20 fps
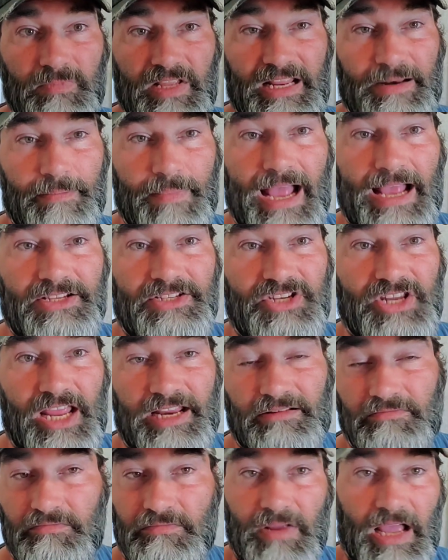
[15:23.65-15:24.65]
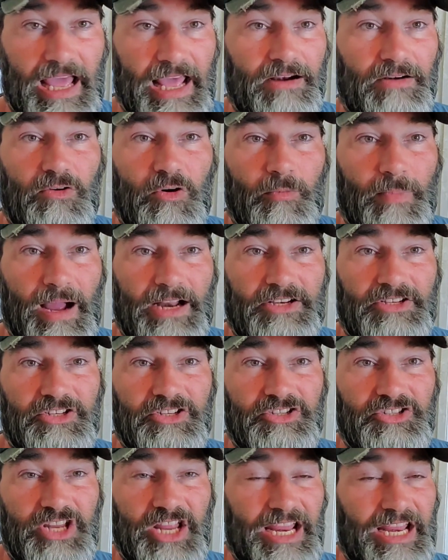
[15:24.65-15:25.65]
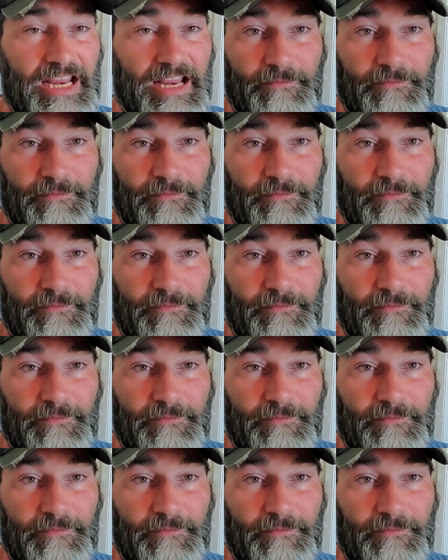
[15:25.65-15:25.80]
In my state, I don't know about your state.